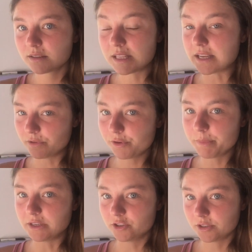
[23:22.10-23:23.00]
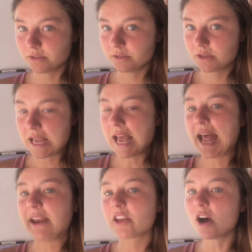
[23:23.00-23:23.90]
the information,
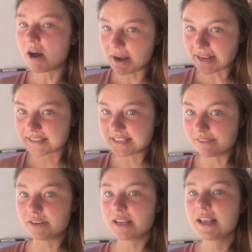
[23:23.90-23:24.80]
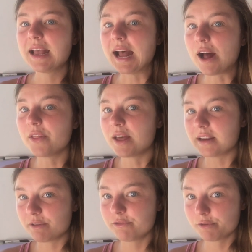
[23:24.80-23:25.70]
and connectivity, how
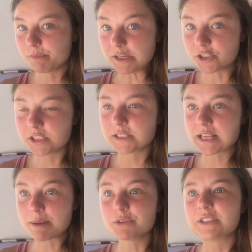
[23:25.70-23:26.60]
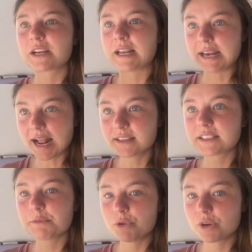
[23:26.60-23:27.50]
that information is able to connect,
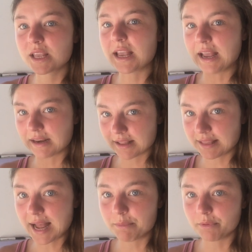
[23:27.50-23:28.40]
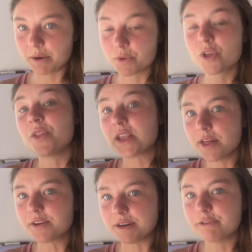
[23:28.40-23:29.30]
communicate, and collaborate with all the
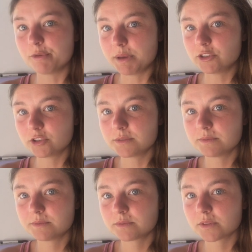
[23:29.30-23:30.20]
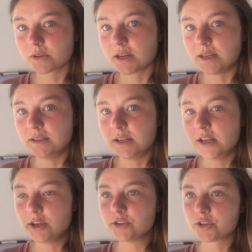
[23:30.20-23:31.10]
other information. Okay,
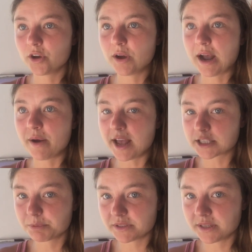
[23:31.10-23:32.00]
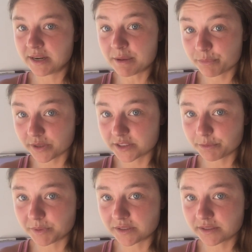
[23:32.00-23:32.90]
so, how explicit and
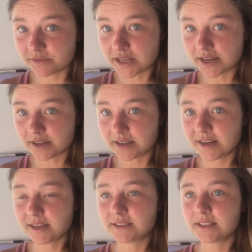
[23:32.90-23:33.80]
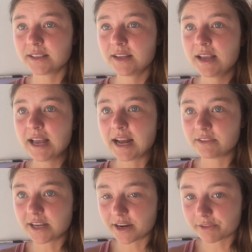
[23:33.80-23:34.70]
implicit pieces of data are connecting, how
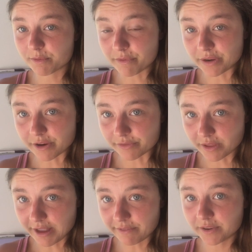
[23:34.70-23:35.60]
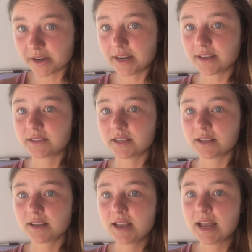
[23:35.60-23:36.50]
data from every year of life are
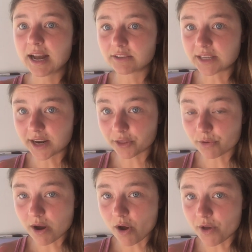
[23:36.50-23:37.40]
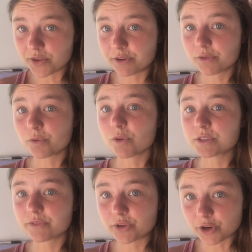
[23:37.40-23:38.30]
connecting, how data throughout all the different
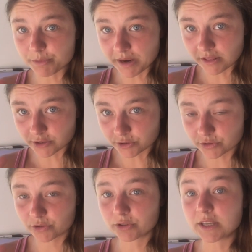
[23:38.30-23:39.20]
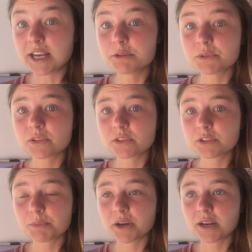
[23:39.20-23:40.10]
roles of the neurobiological social engagement
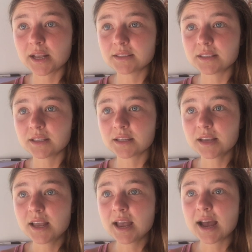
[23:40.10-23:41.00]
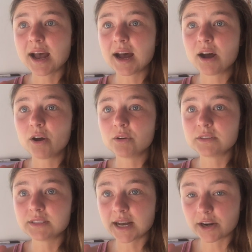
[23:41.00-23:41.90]
system are connecting, how
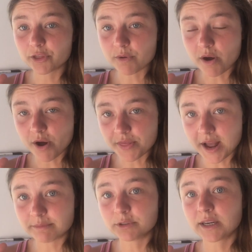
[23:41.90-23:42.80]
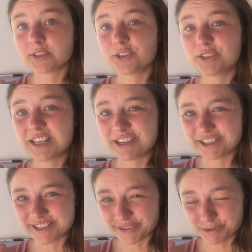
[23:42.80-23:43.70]
data throughout all the abstract
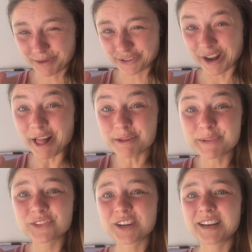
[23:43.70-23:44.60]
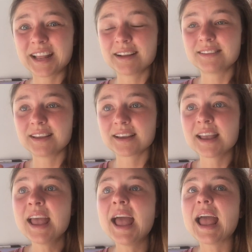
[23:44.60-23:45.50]
associations of experiential elements are connecting,
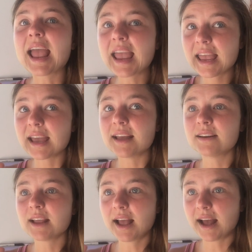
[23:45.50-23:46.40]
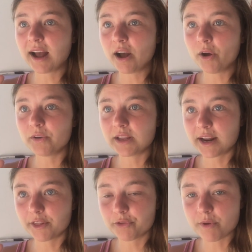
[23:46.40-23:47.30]
and how
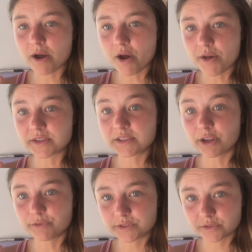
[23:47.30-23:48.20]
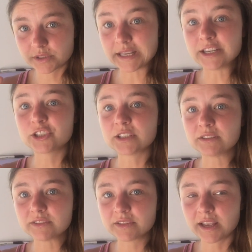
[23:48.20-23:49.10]
data throughout all the self
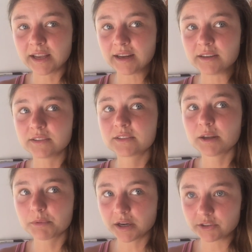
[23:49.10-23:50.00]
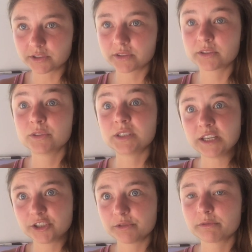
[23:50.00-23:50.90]
associations and subconscious
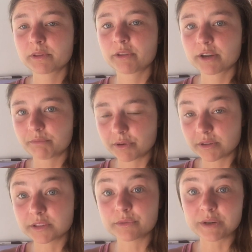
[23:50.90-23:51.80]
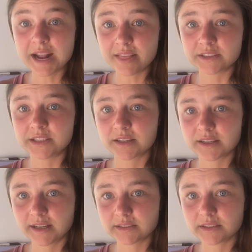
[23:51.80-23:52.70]
associations with other components of reality are
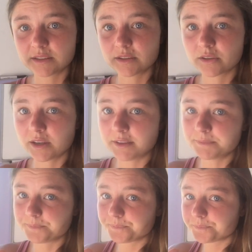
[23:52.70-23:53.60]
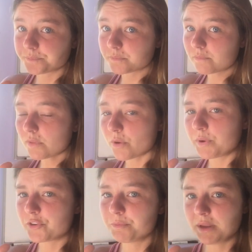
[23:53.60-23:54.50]
connecting. Okay
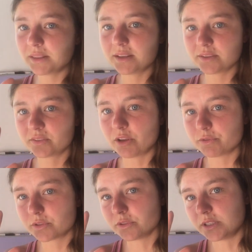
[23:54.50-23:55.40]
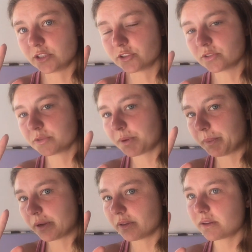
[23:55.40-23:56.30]
which mainly is self associations
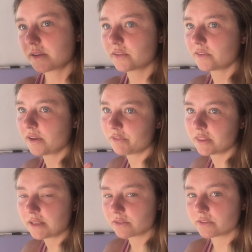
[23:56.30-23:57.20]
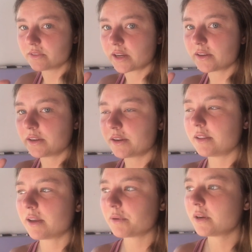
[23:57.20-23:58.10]
primarily because everything else is secondary
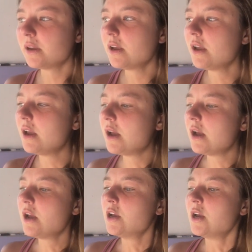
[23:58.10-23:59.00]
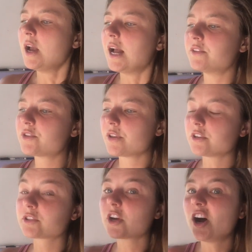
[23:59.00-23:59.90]
in that one. And so
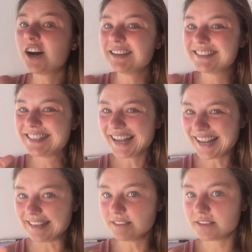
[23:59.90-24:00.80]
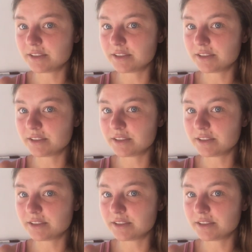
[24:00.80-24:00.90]
there's content